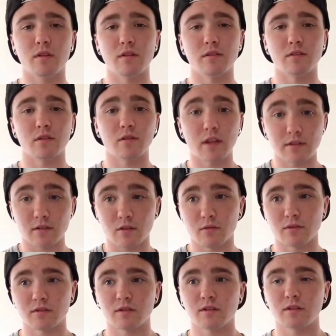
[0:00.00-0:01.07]
And so that's
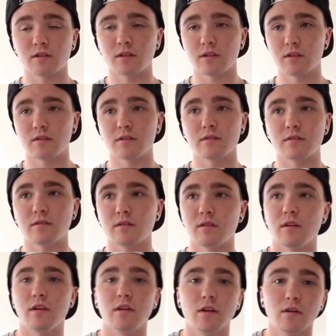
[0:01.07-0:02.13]
always good, because,
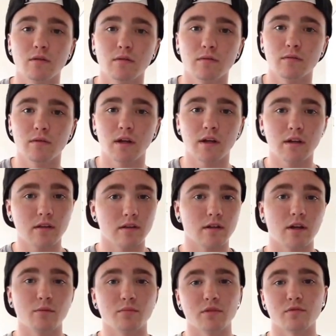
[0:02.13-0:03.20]
you know, anything to
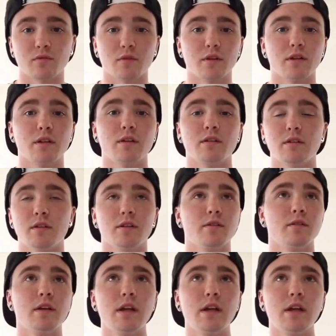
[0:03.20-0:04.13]
help dysphoria, you know,